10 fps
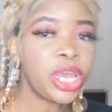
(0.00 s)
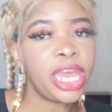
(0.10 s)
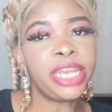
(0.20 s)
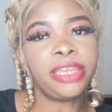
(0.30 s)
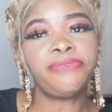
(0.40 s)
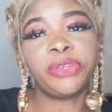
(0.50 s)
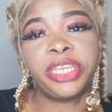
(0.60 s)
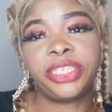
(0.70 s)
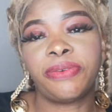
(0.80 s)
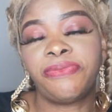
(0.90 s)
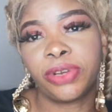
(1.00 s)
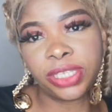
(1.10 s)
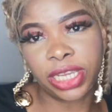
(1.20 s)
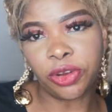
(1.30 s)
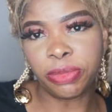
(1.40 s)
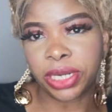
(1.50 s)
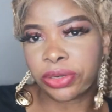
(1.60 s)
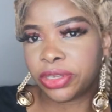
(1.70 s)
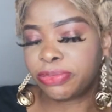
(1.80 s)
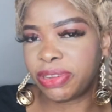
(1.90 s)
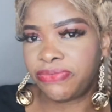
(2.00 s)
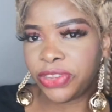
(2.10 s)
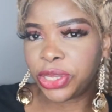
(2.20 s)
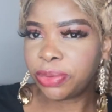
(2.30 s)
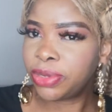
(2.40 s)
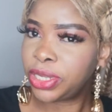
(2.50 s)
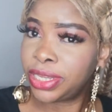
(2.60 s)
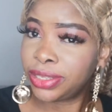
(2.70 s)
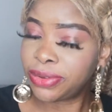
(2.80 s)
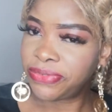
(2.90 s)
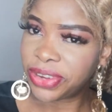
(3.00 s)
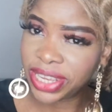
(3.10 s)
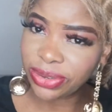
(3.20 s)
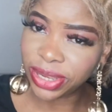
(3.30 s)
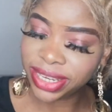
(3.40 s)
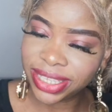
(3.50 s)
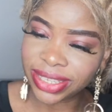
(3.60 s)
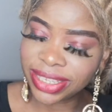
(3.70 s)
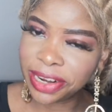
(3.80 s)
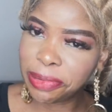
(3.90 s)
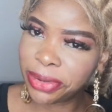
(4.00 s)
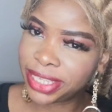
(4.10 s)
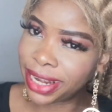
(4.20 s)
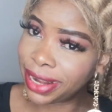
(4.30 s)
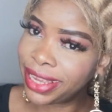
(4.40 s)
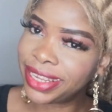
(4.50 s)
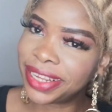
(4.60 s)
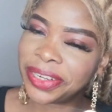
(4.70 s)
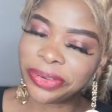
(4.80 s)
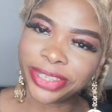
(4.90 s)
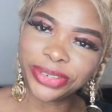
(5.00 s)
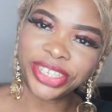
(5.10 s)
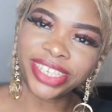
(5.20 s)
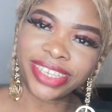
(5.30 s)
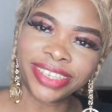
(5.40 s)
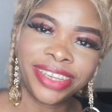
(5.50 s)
and if today is your first time coming across my video, don't forget to hit the subscribe button, like and also share,